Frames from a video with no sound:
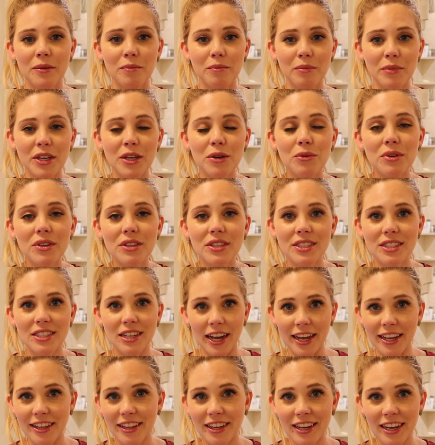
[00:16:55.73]
me with
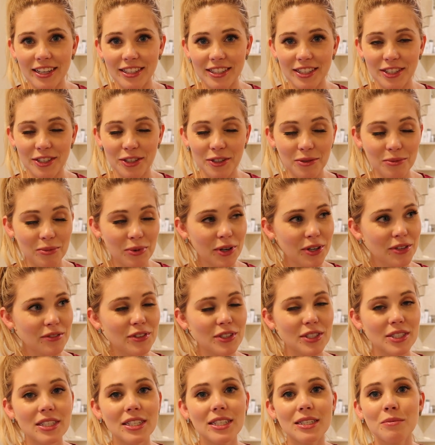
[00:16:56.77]
Skyla as a newborn
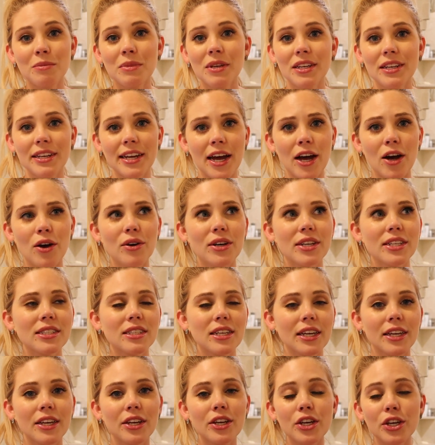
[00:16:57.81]
versus me now is
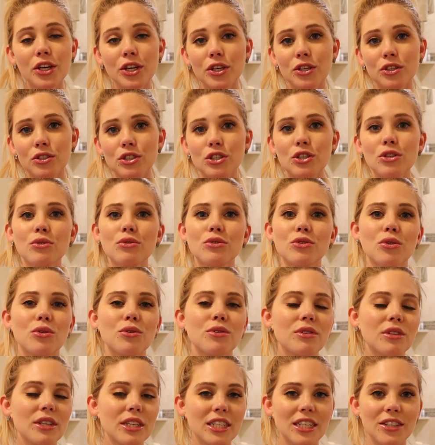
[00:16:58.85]
like two
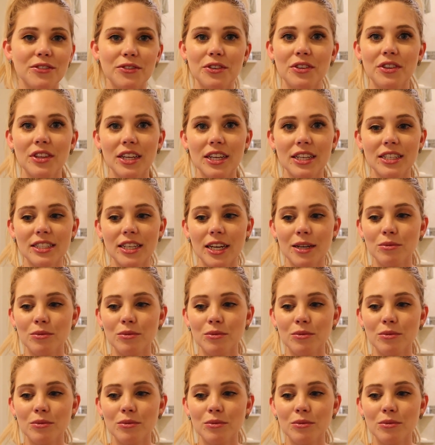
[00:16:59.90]
totally different things.